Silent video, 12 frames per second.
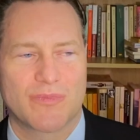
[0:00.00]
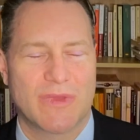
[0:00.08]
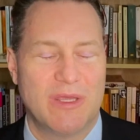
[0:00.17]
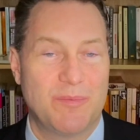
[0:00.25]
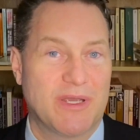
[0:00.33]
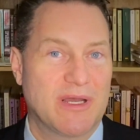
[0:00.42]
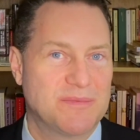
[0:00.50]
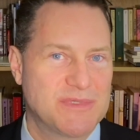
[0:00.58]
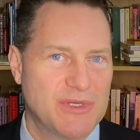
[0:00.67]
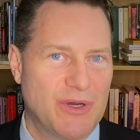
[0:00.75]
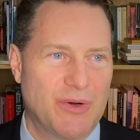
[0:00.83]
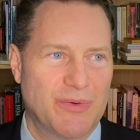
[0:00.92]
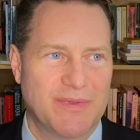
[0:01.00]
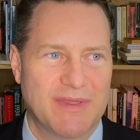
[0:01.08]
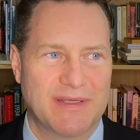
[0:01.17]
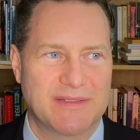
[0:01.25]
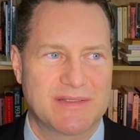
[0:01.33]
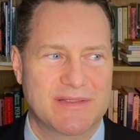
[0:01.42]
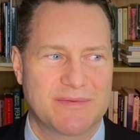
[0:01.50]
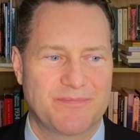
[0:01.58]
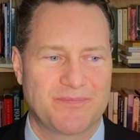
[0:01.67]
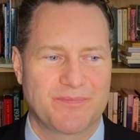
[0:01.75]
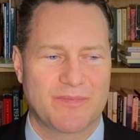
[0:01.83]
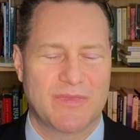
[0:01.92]
it becomes known that
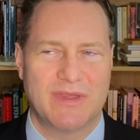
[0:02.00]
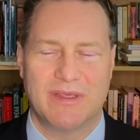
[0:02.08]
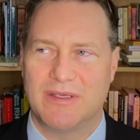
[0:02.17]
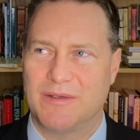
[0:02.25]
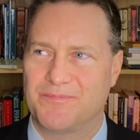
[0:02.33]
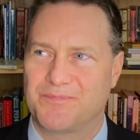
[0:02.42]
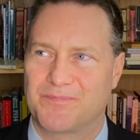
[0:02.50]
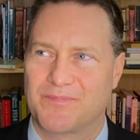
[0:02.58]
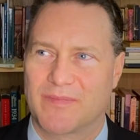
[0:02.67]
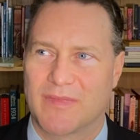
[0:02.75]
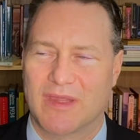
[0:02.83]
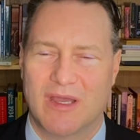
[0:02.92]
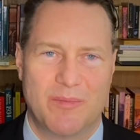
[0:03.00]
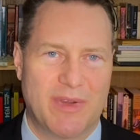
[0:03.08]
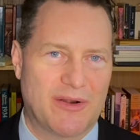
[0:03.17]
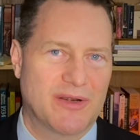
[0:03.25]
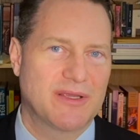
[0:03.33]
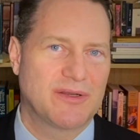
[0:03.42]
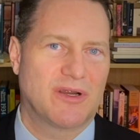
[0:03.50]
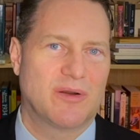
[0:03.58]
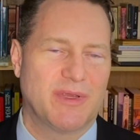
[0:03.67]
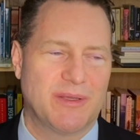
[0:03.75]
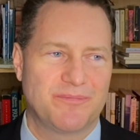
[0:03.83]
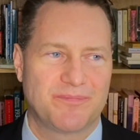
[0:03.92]
the American
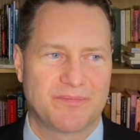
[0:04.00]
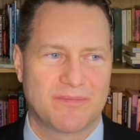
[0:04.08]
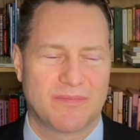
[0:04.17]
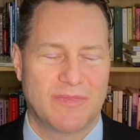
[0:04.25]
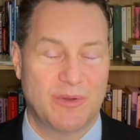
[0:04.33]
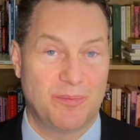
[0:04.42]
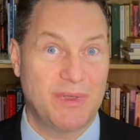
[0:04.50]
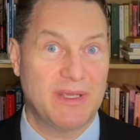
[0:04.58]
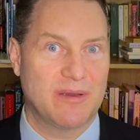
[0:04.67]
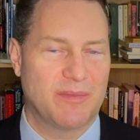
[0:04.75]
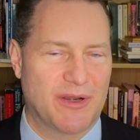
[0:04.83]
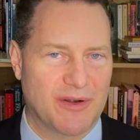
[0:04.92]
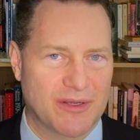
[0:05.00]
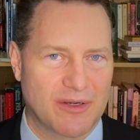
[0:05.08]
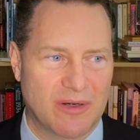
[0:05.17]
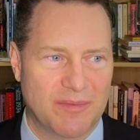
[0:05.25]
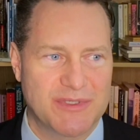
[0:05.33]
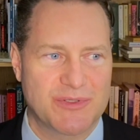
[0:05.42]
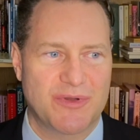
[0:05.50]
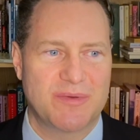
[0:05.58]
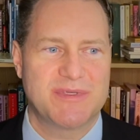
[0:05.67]
army, the big American army, is going to be